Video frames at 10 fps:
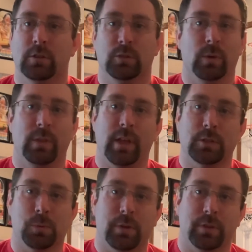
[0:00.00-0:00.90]
doing
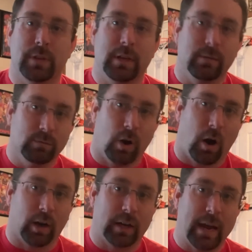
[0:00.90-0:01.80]
things with the
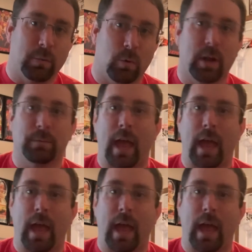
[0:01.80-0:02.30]
arcade one-up